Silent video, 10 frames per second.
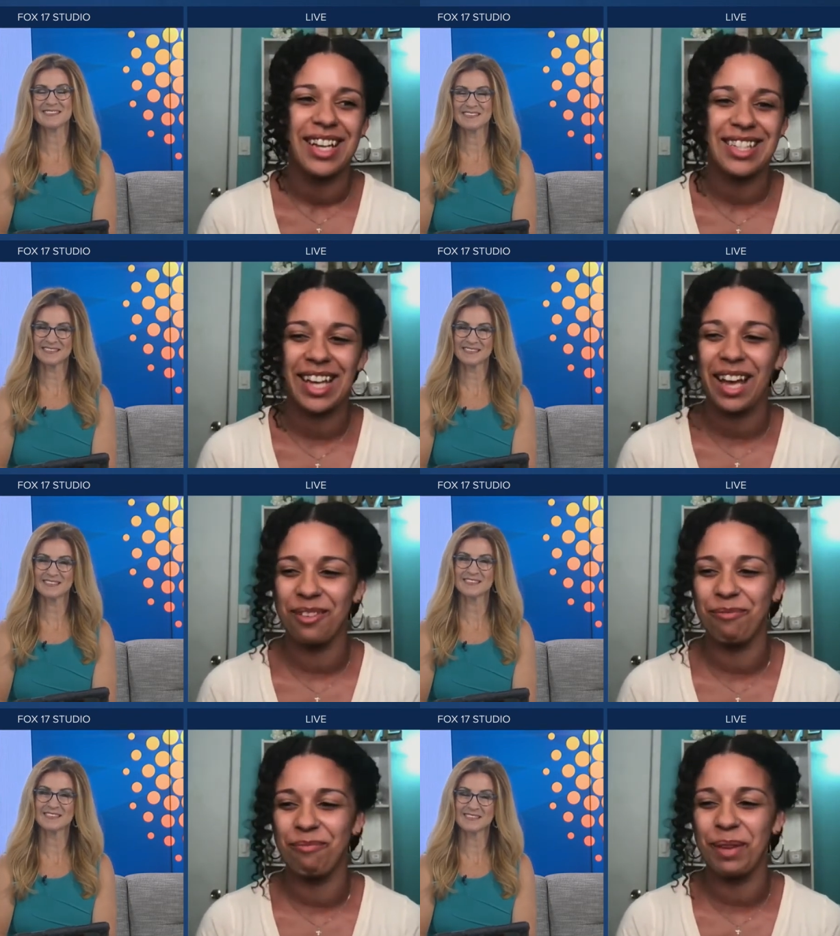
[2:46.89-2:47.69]
Speaker 1: to kind
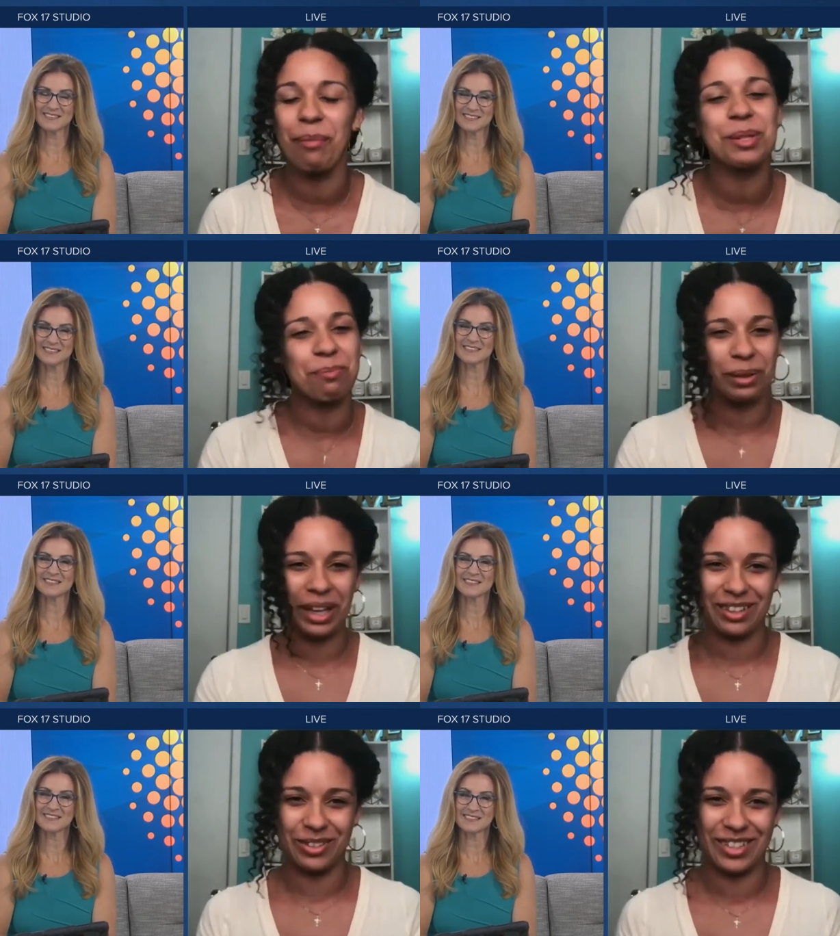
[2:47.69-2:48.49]
of be able to
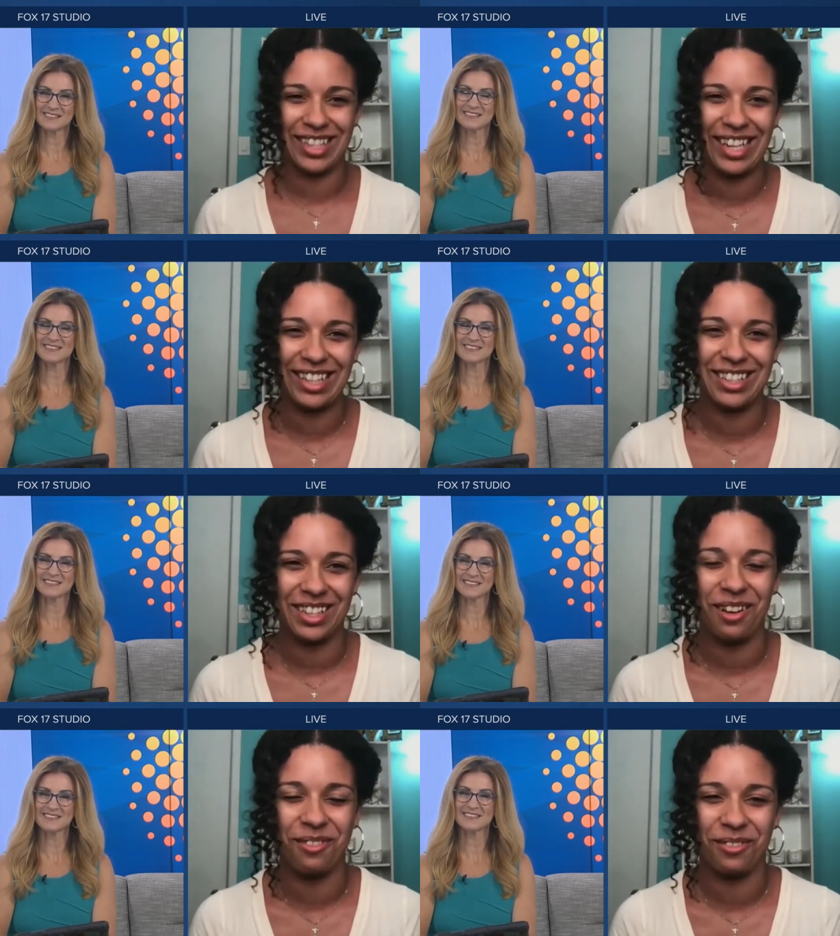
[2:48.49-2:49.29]
plant those seeds
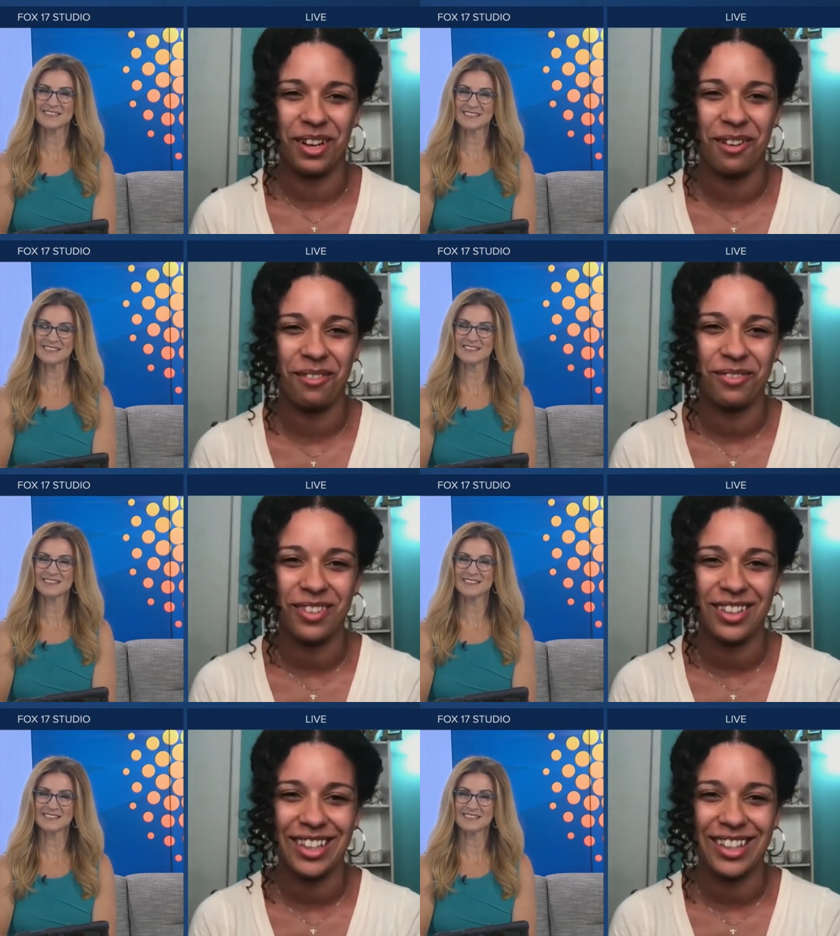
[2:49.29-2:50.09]
of, of
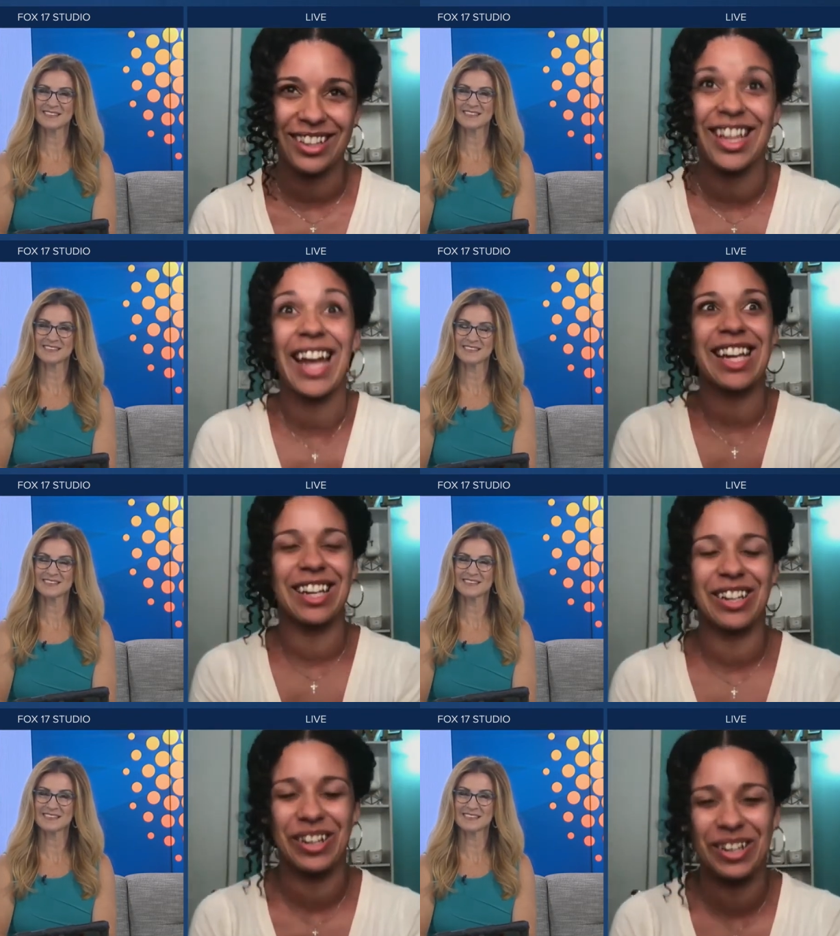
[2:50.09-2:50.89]
light
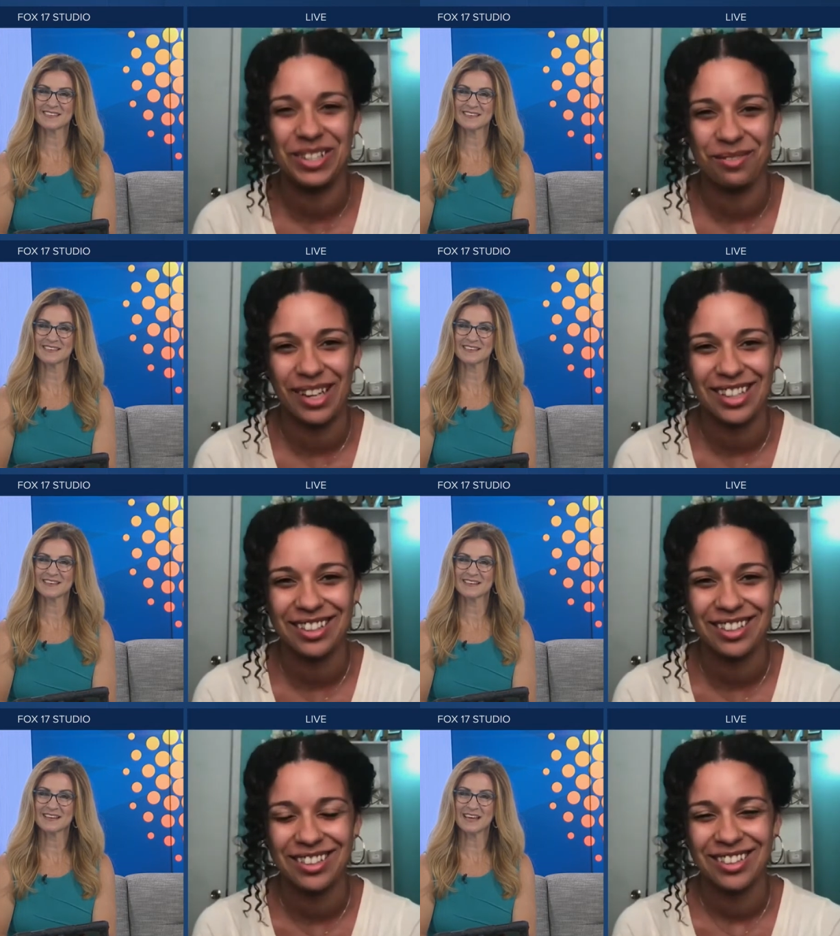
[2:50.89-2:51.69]
and encouragement.
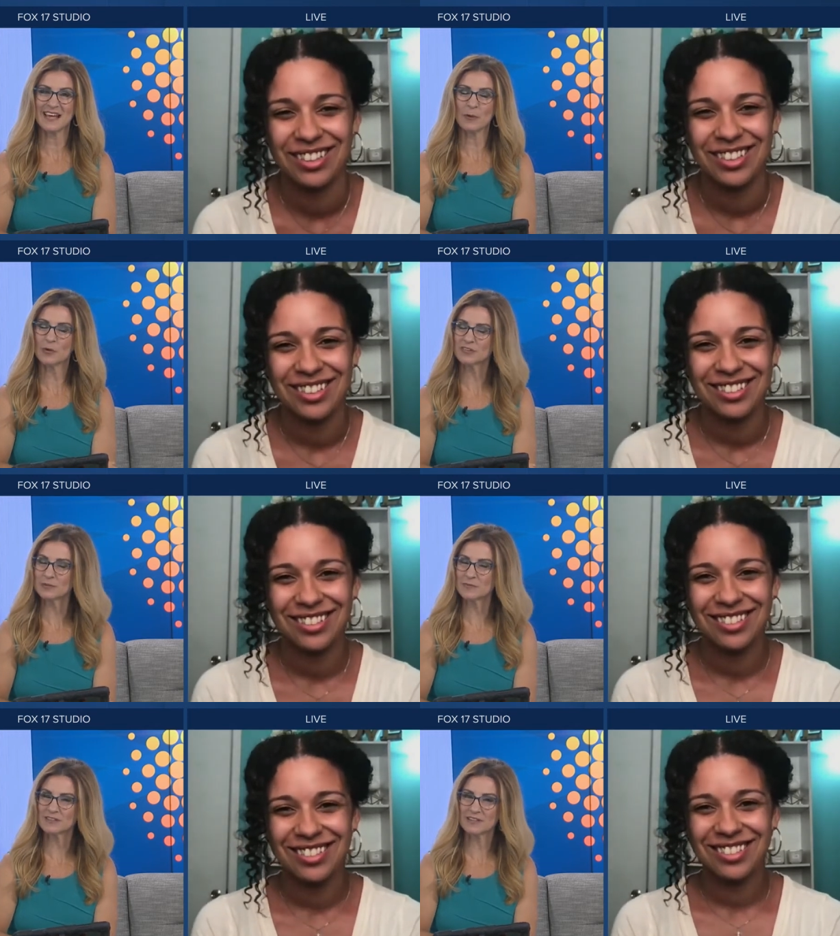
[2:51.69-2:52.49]
Speaker 2: And what are
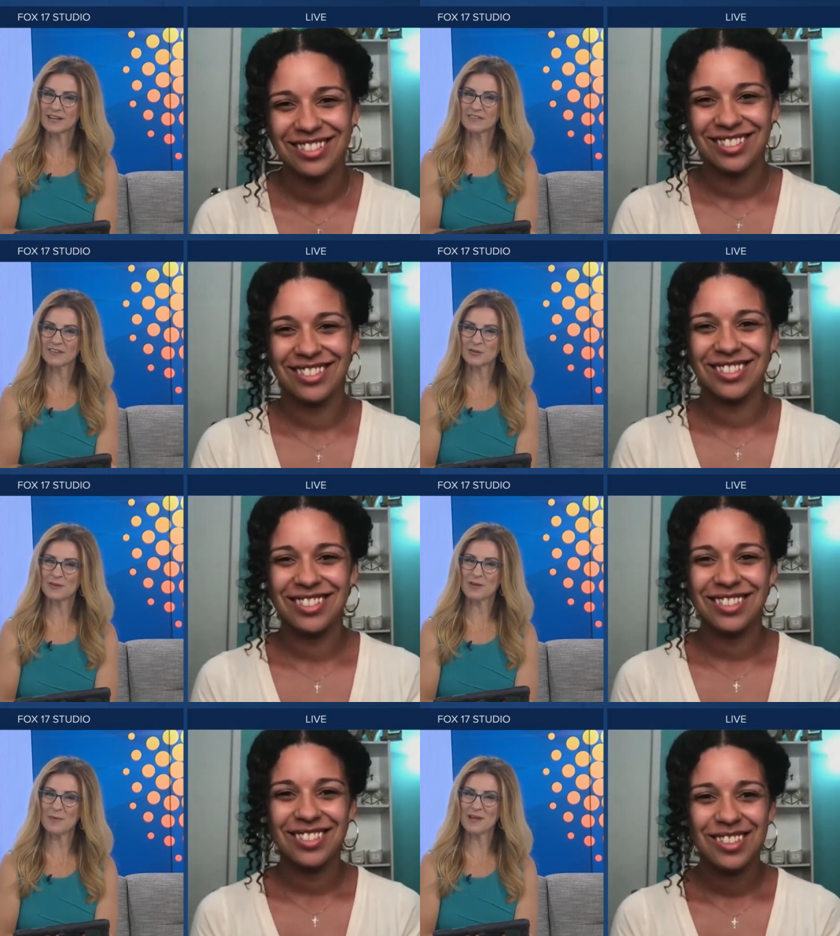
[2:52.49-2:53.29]
some exciting things that
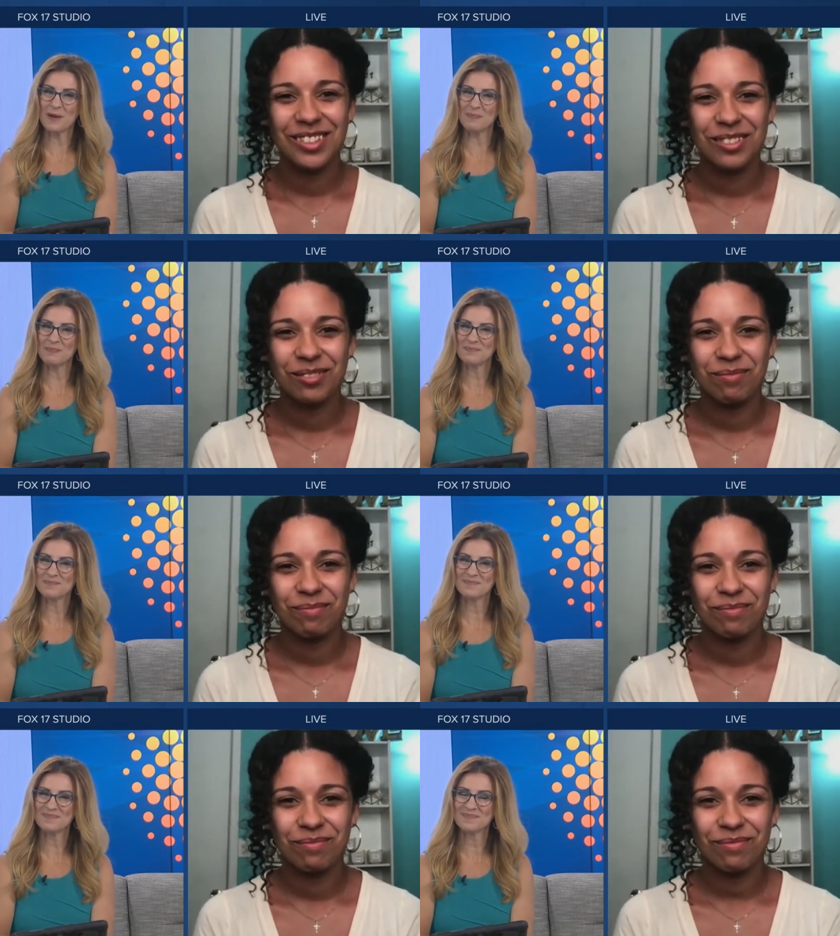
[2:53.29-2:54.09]
you have coming up?
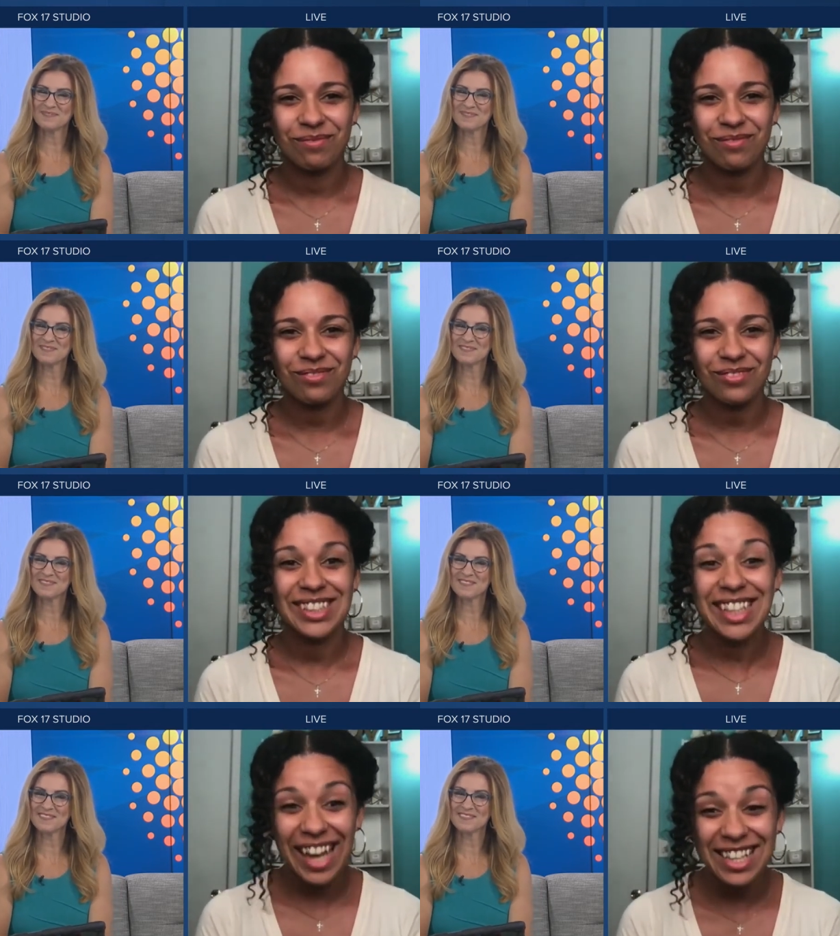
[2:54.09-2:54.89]

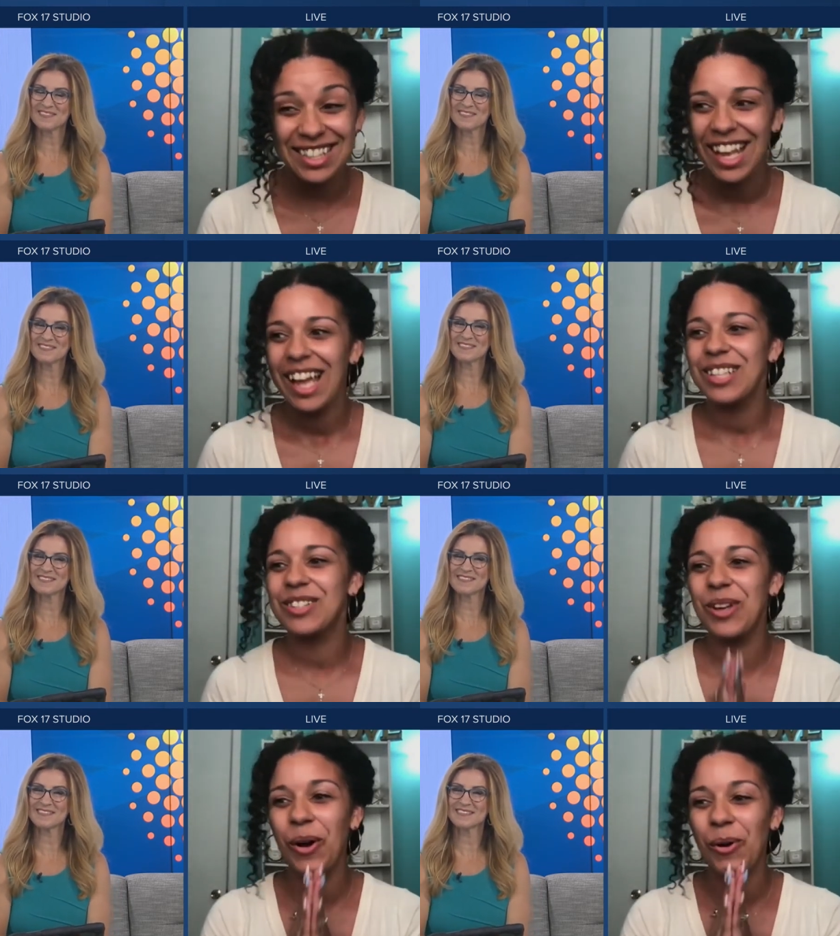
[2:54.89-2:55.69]
Speaker 1: Yes.
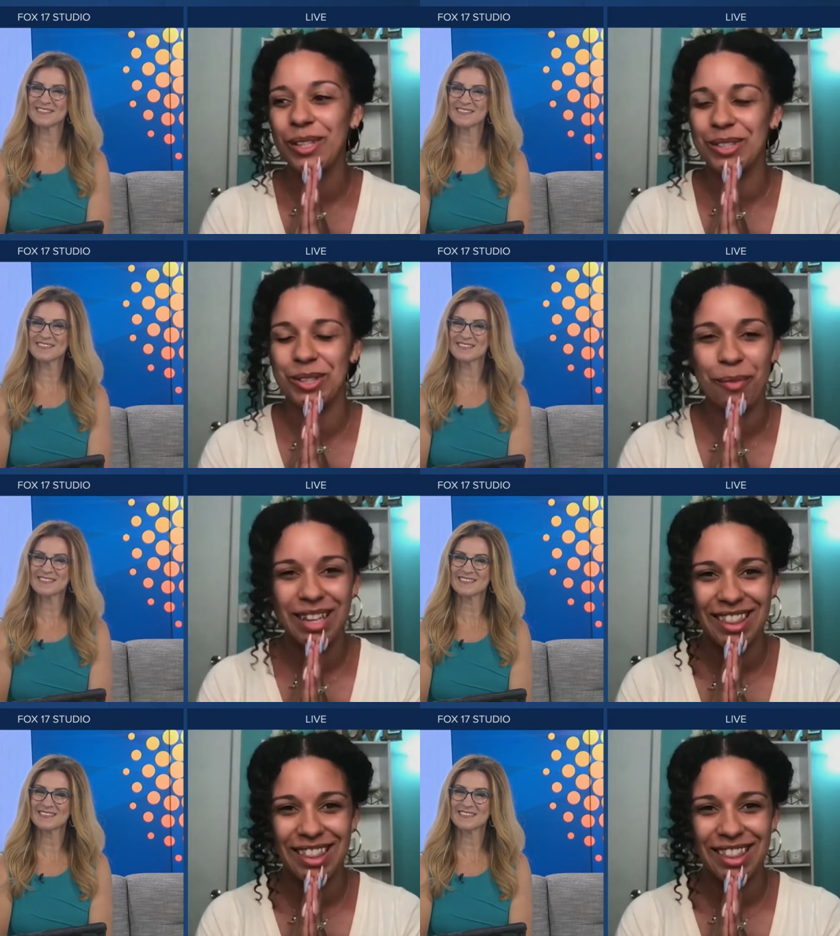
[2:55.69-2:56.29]
So, so many